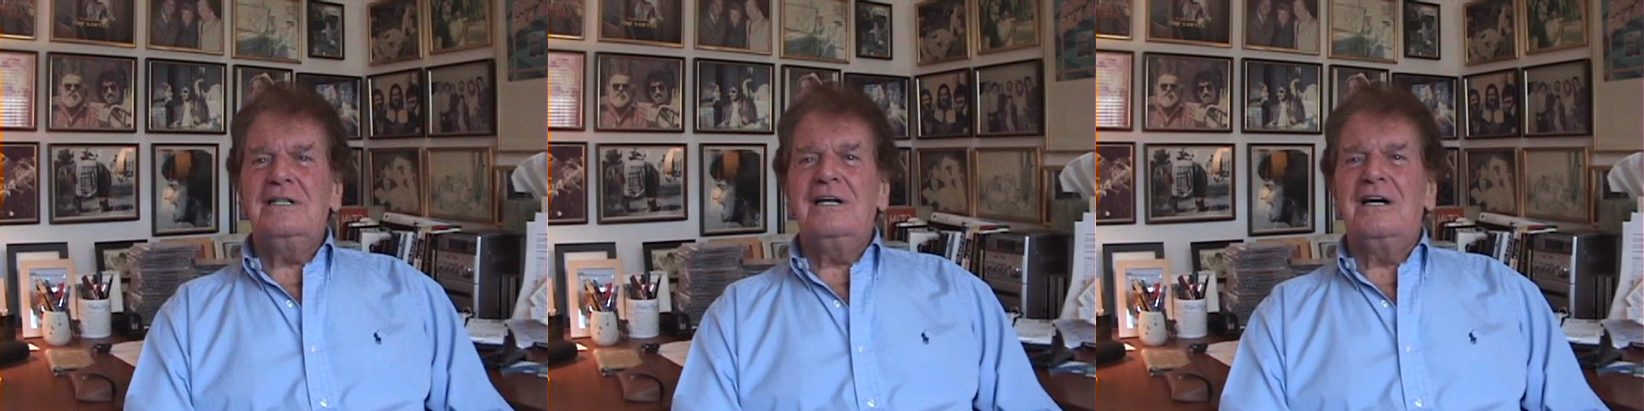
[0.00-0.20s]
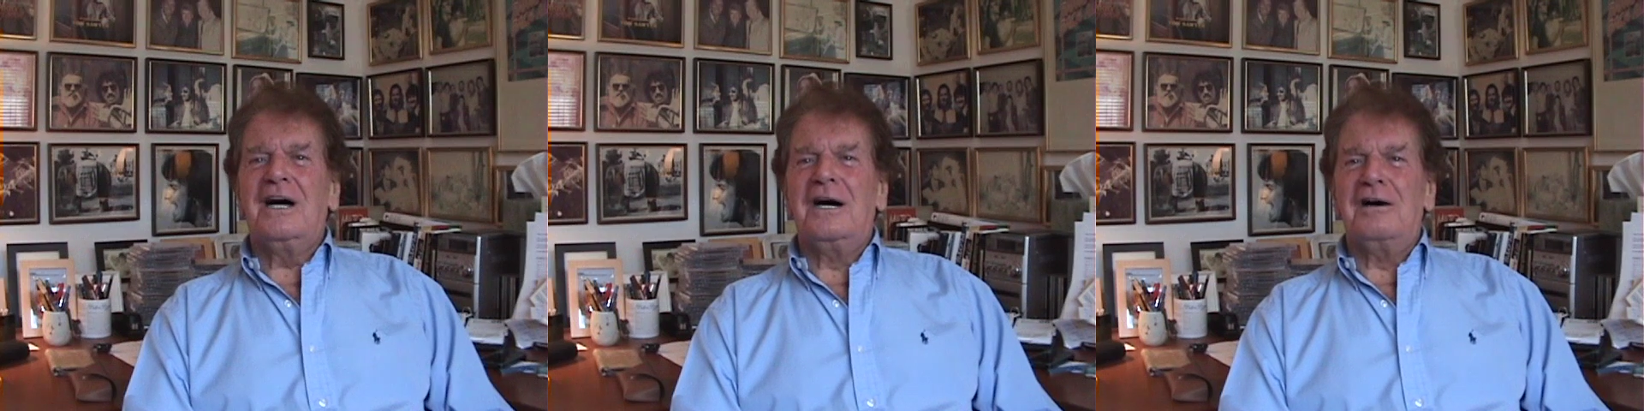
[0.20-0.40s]

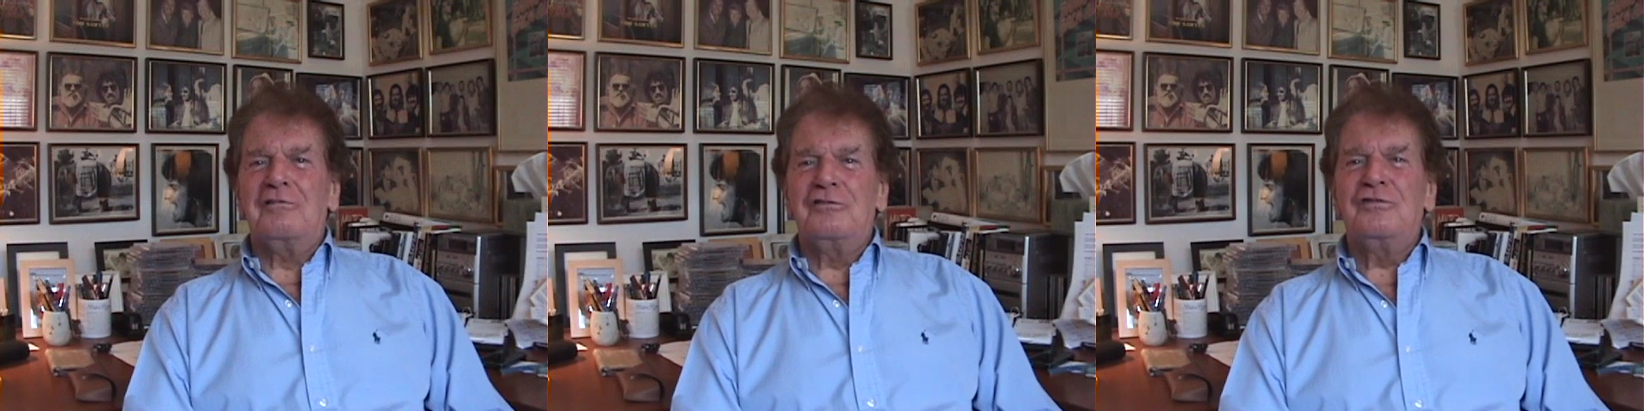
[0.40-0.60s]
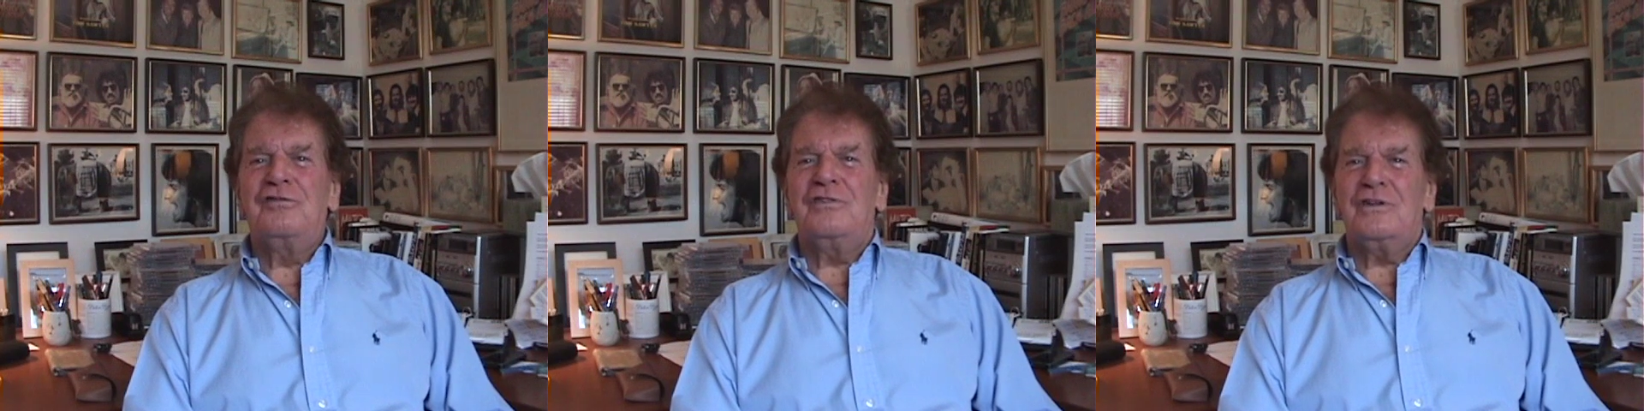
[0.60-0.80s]

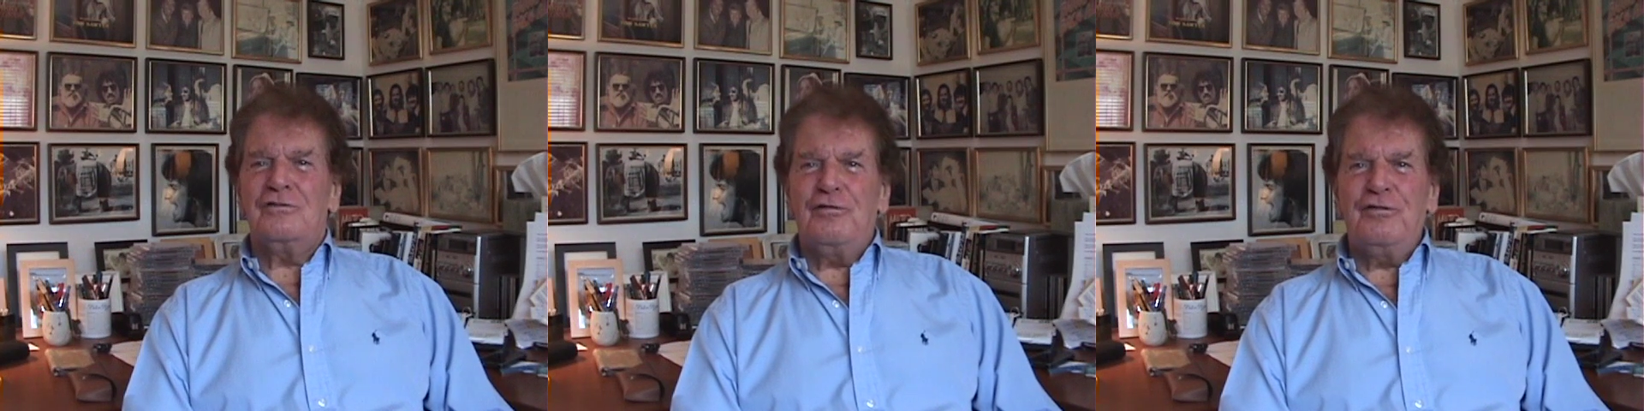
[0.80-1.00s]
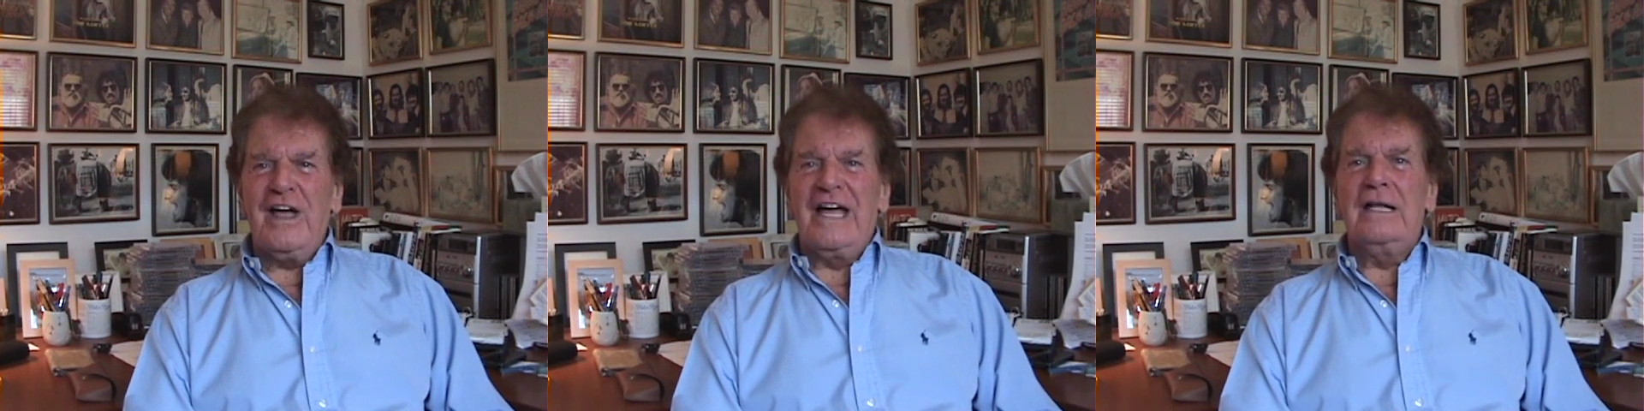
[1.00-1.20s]
of
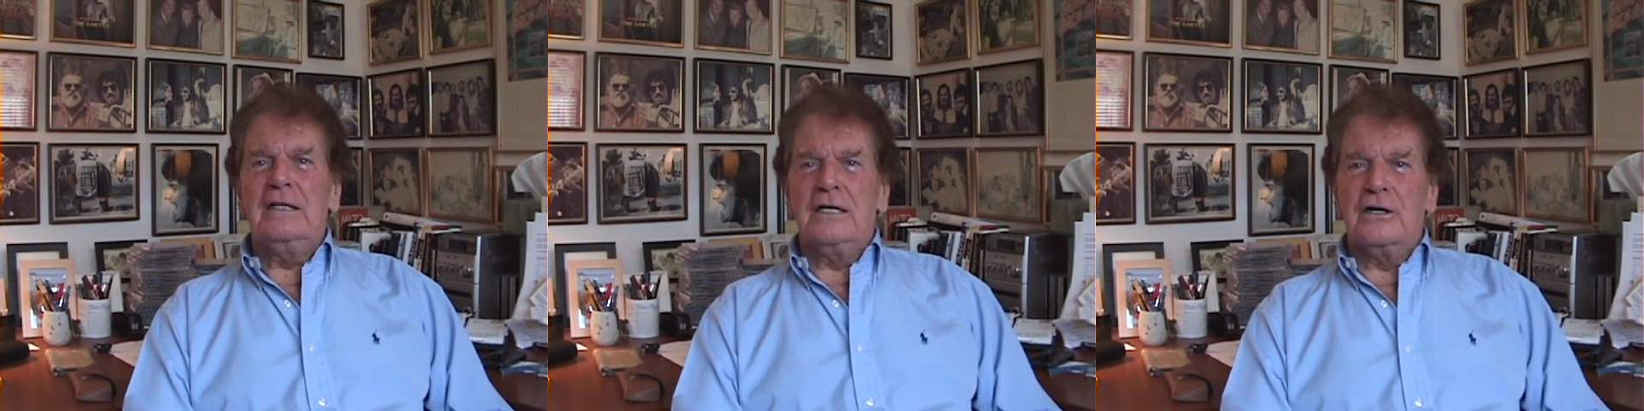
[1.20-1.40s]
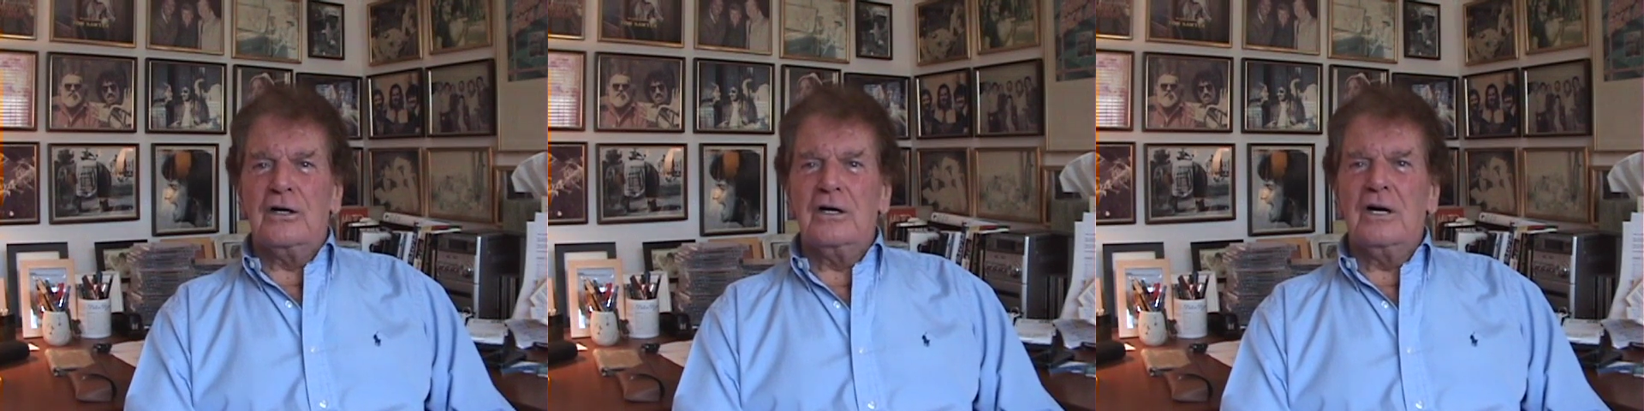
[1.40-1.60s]

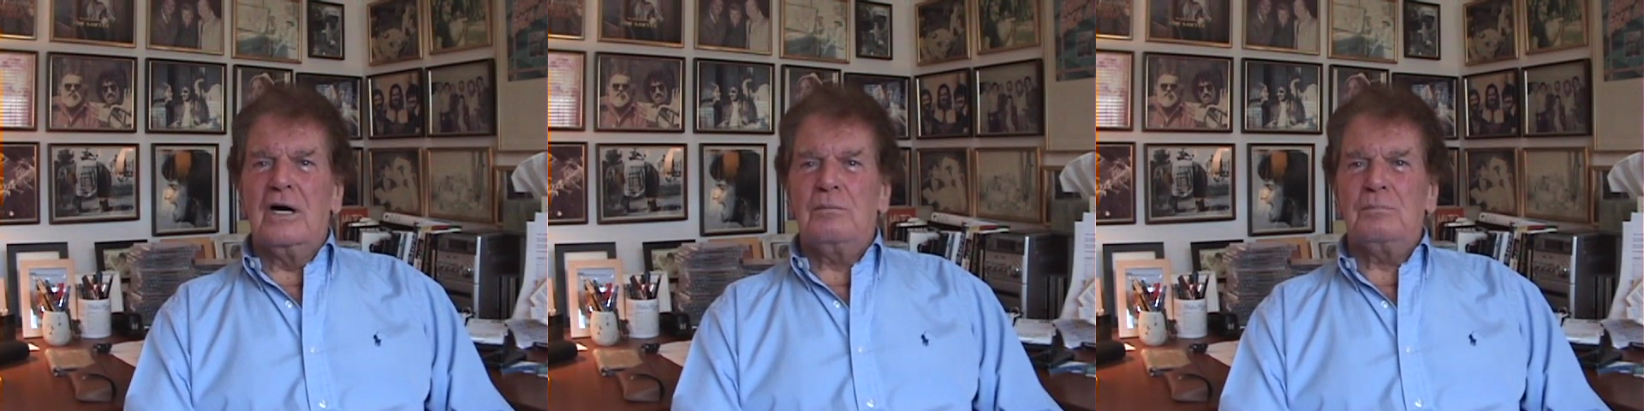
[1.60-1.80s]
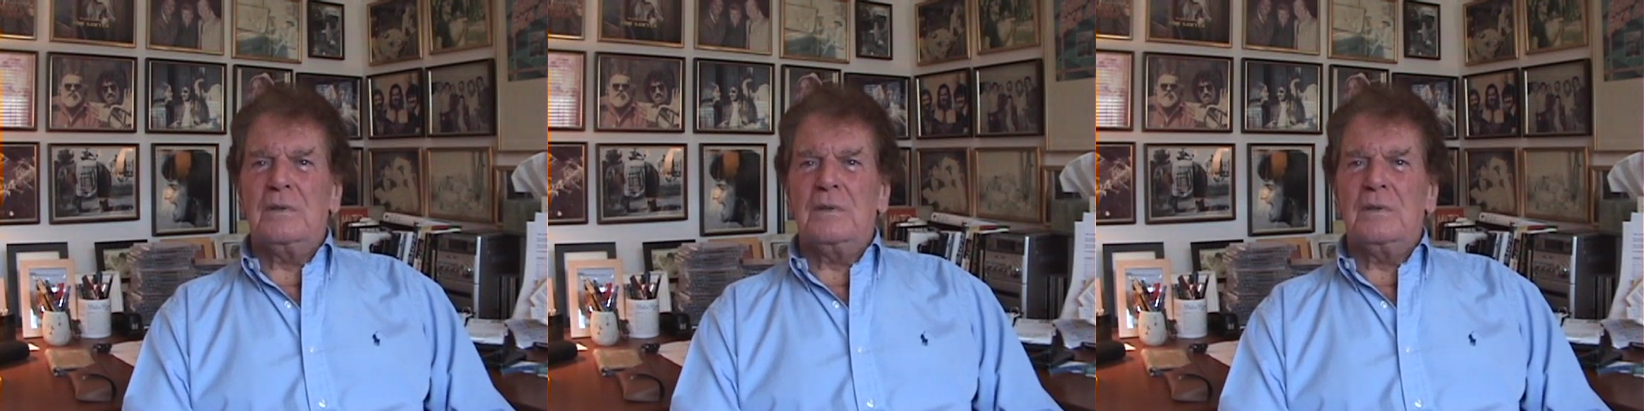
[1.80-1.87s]
failure